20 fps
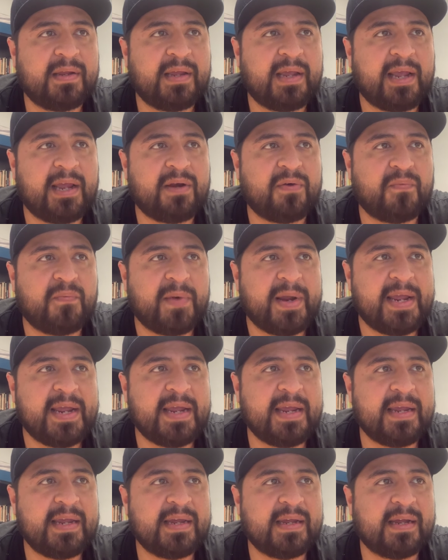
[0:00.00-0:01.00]
and
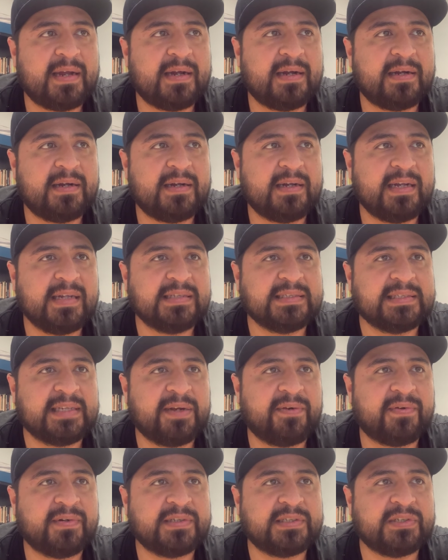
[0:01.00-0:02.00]
we,
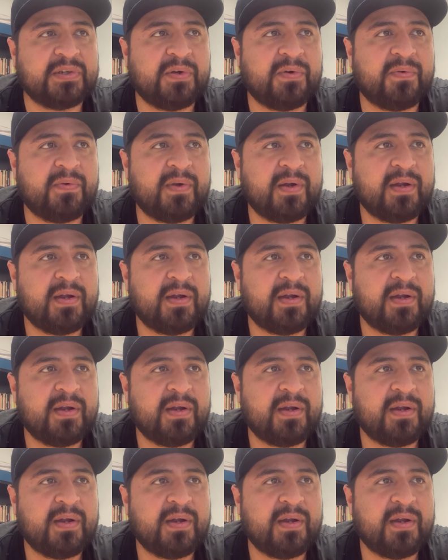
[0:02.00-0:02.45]
etc. So